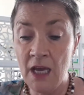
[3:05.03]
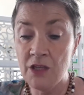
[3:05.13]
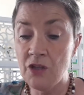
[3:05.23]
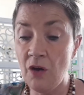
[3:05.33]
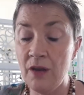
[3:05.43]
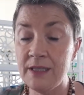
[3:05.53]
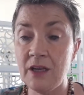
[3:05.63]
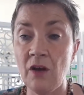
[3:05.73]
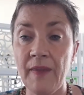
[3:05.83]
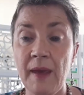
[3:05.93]
So it's
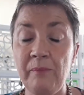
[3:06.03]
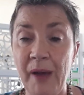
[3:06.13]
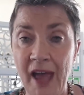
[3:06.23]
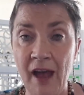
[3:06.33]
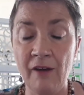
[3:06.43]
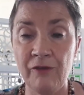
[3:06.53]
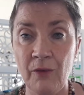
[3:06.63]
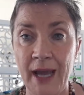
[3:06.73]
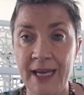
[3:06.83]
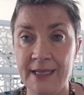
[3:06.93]
got that
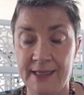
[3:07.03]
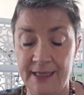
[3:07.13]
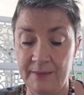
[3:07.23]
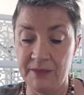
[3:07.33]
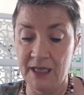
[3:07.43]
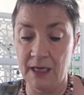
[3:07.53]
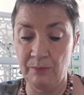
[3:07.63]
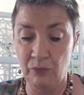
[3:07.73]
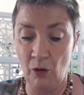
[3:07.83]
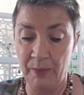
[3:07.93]
powerful antiseptic
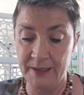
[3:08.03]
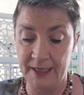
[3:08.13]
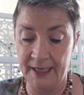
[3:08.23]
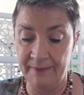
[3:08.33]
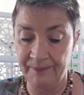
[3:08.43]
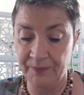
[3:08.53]
property.